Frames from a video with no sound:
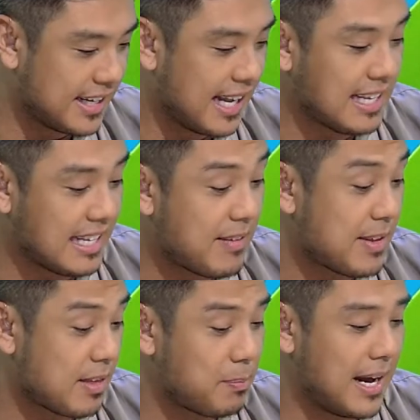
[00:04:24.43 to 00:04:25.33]

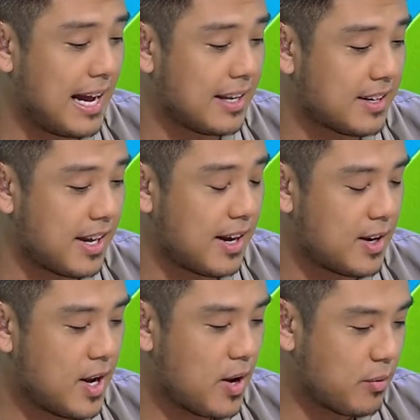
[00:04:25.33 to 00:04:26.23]
11th behind
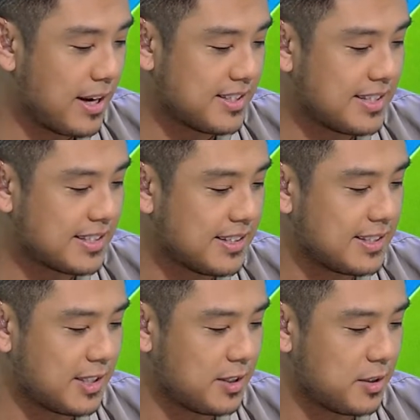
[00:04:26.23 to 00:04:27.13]
Rust, Destiny
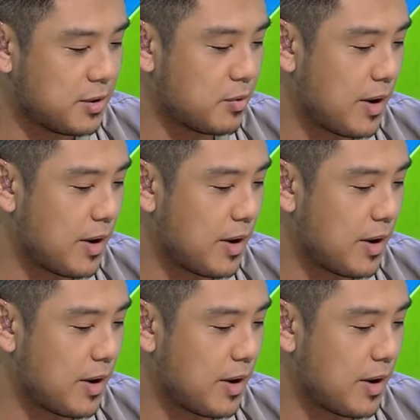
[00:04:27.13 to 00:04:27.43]
2,